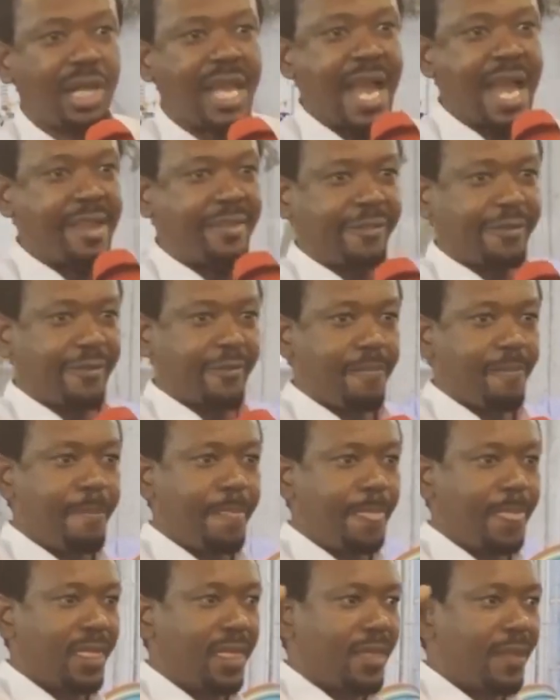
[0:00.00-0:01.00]
your life.
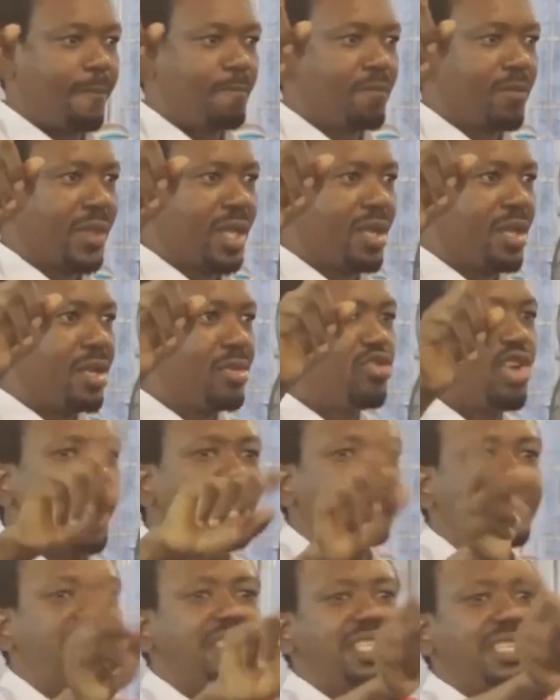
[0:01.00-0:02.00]

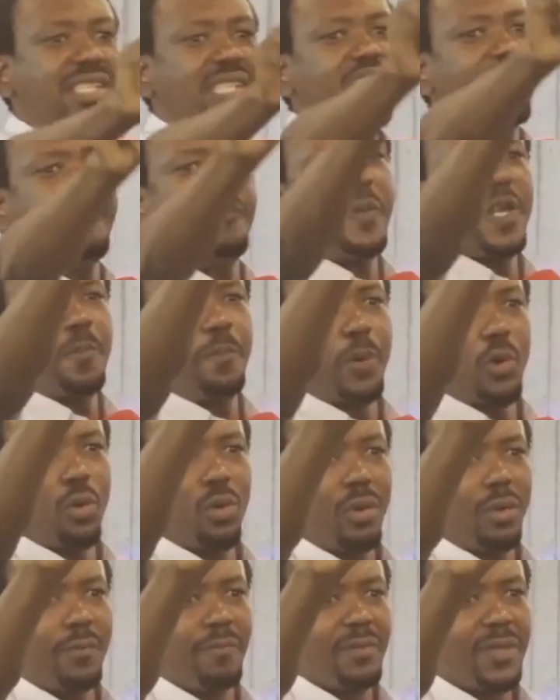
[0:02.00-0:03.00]
Don't deceive
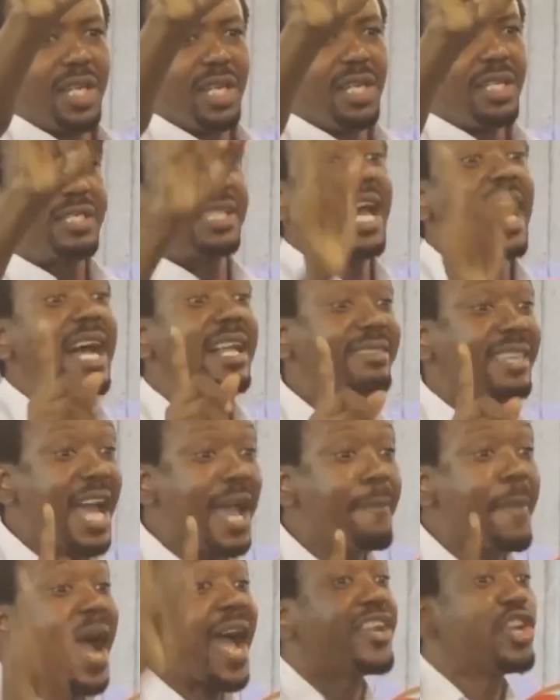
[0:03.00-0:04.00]
people. Tell
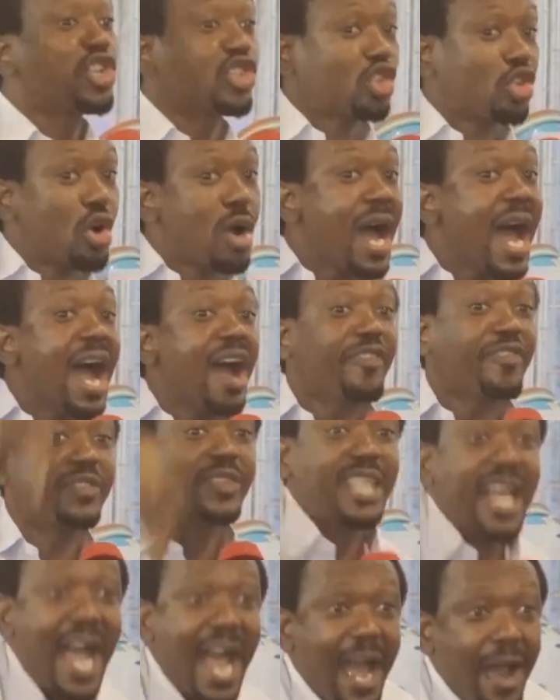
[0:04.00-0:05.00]
them, I used to
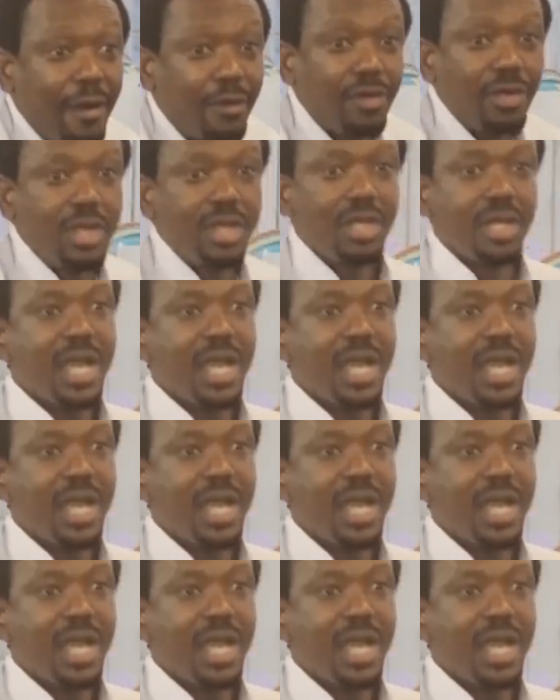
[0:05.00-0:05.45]
have now,